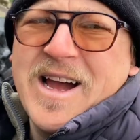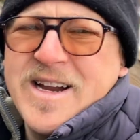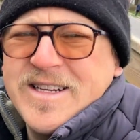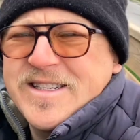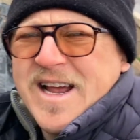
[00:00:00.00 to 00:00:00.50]
I
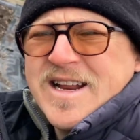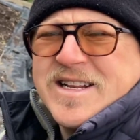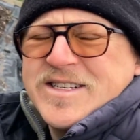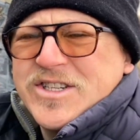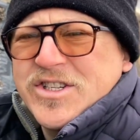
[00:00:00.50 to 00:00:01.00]

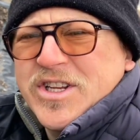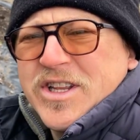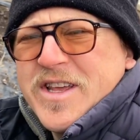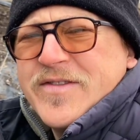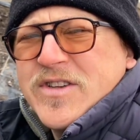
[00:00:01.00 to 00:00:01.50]
decided just to
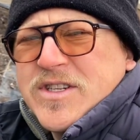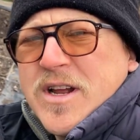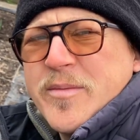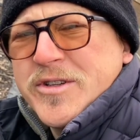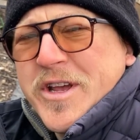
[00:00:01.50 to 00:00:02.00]
leave the
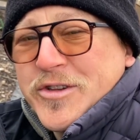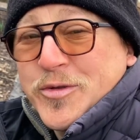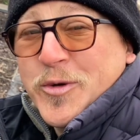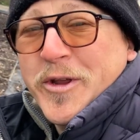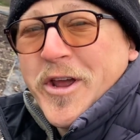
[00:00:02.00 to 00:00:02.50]
stumps. It's
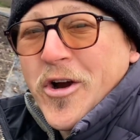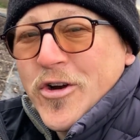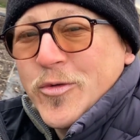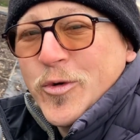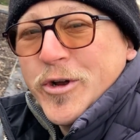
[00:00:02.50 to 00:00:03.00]
really
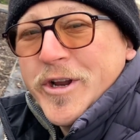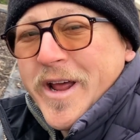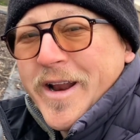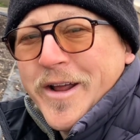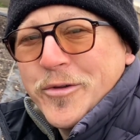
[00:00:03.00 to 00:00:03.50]
hard wood and
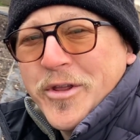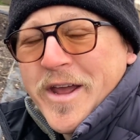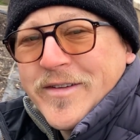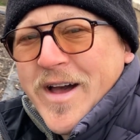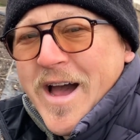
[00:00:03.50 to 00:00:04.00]
I only
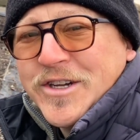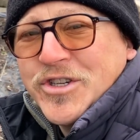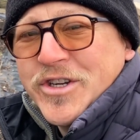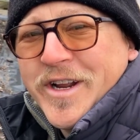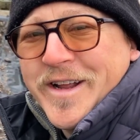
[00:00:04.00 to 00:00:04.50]
have a
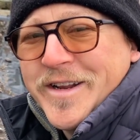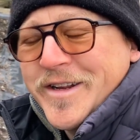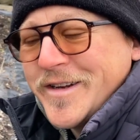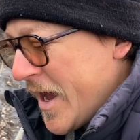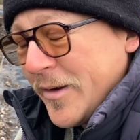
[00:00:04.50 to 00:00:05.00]
hatchet,
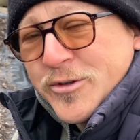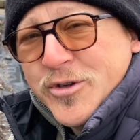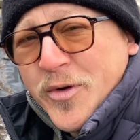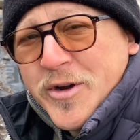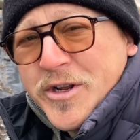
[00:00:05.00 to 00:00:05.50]
and I was
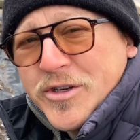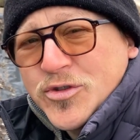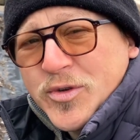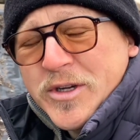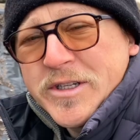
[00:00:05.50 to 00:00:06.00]
going to
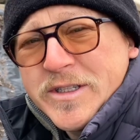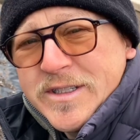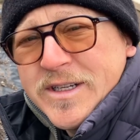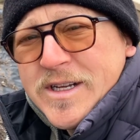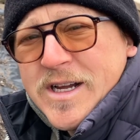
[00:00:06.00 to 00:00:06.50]
drill
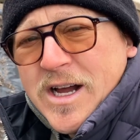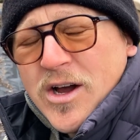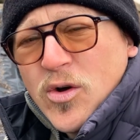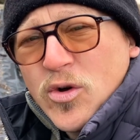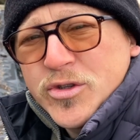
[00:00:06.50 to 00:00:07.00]

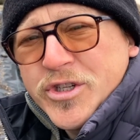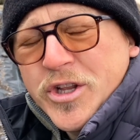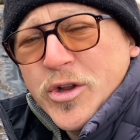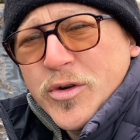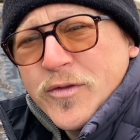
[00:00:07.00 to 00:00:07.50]
a whole
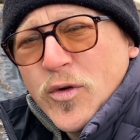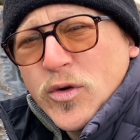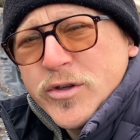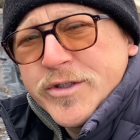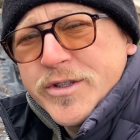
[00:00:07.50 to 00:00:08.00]
load of
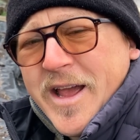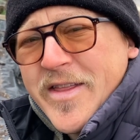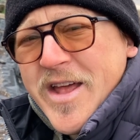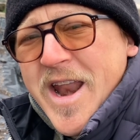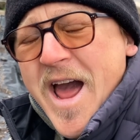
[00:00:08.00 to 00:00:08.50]
holes and
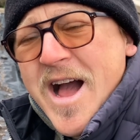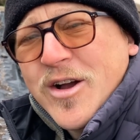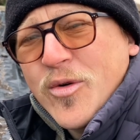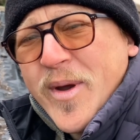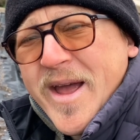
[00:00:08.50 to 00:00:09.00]
then hack
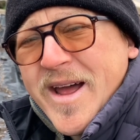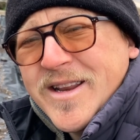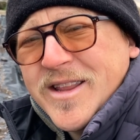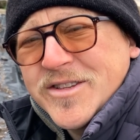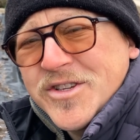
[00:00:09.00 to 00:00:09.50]
away
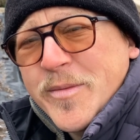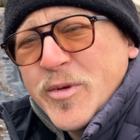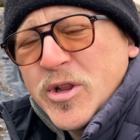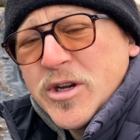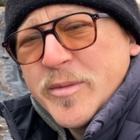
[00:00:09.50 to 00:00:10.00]
at the stump a
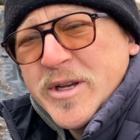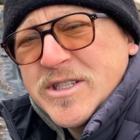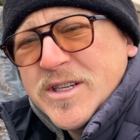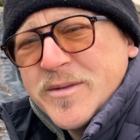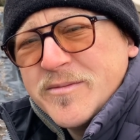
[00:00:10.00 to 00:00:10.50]
little bit
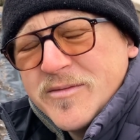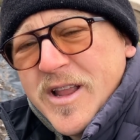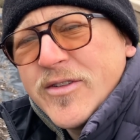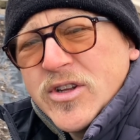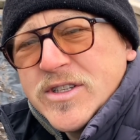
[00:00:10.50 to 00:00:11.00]
to
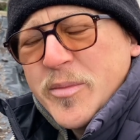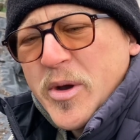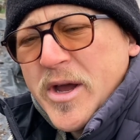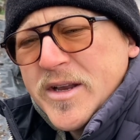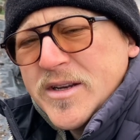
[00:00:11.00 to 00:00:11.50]
level it,
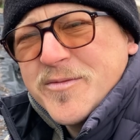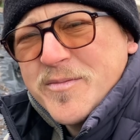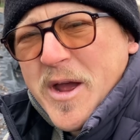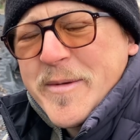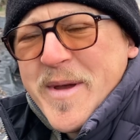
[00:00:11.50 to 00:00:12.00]
but
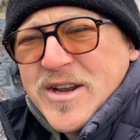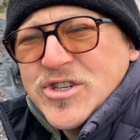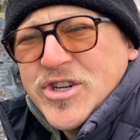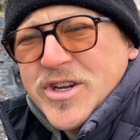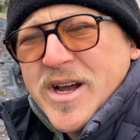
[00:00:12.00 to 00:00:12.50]
I
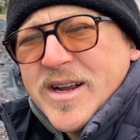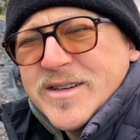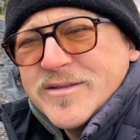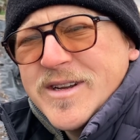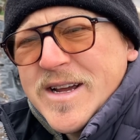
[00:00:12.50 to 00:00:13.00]
managed to cut
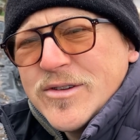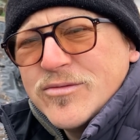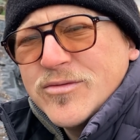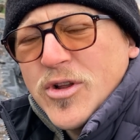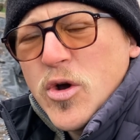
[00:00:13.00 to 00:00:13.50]

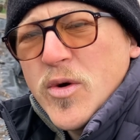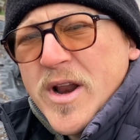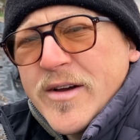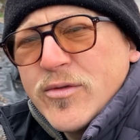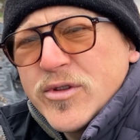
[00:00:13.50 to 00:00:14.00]
down low
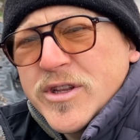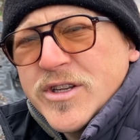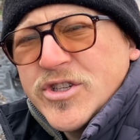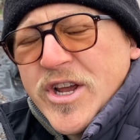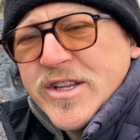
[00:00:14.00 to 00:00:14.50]
enough with the
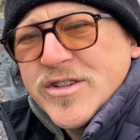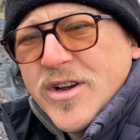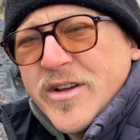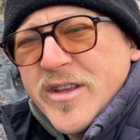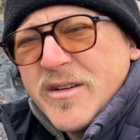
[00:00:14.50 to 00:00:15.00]

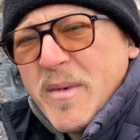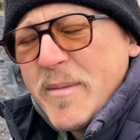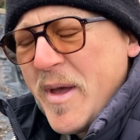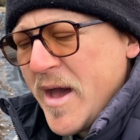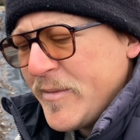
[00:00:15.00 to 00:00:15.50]
chainsaw that
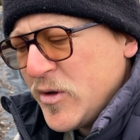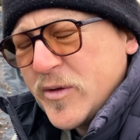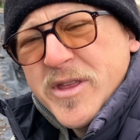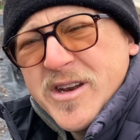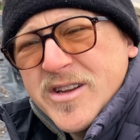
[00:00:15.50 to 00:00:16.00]
I'm happy
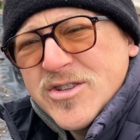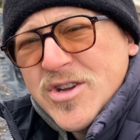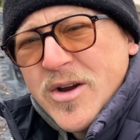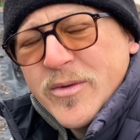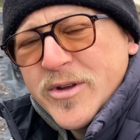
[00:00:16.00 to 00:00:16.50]
with it. It's
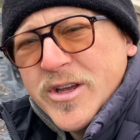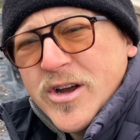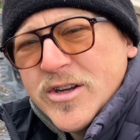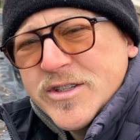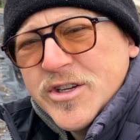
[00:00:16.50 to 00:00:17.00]
not really
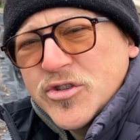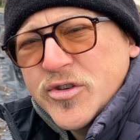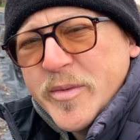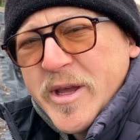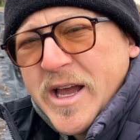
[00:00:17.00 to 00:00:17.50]
causing a
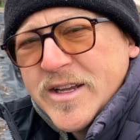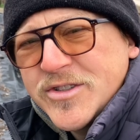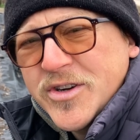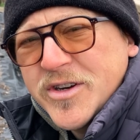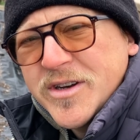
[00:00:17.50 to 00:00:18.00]
tripping
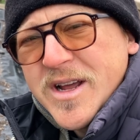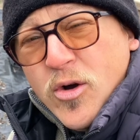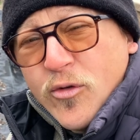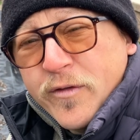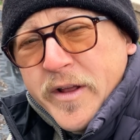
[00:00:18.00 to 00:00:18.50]
hazard, and
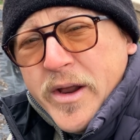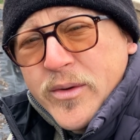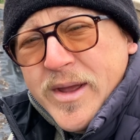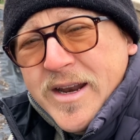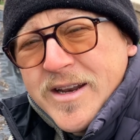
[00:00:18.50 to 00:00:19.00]
hopefully I
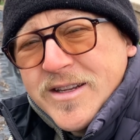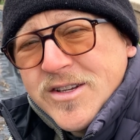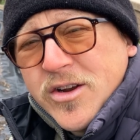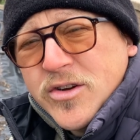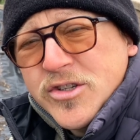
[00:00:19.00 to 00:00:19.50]
don't get any
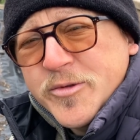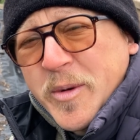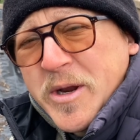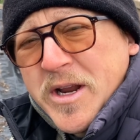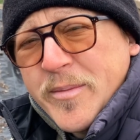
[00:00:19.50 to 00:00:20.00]
suckers
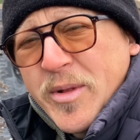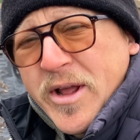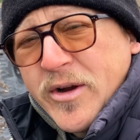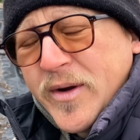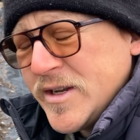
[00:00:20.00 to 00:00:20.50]
springing up
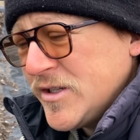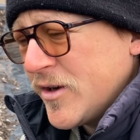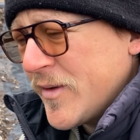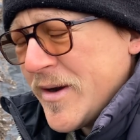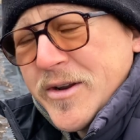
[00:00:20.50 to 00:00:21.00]
like crazy
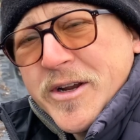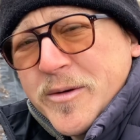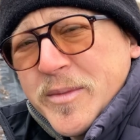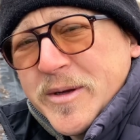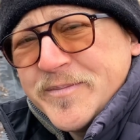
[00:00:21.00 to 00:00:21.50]
around here,
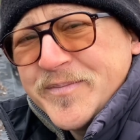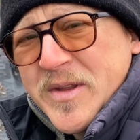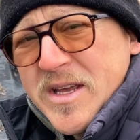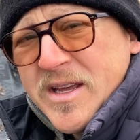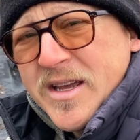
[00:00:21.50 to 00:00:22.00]
but
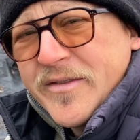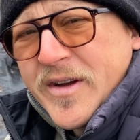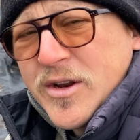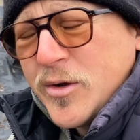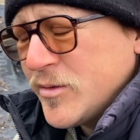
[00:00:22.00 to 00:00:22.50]
if
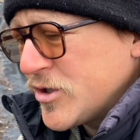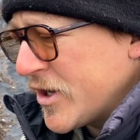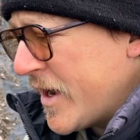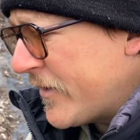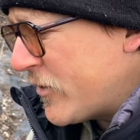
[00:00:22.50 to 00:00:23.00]
I do, I'm just
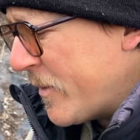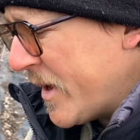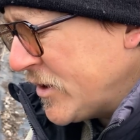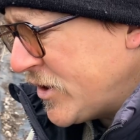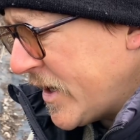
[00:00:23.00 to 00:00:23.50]
gonna have to
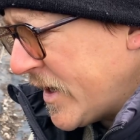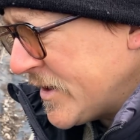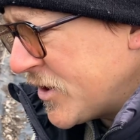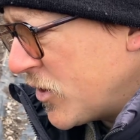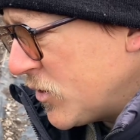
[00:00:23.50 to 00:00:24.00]
manage that
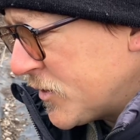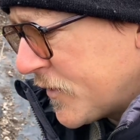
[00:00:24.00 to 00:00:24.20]
as it goes.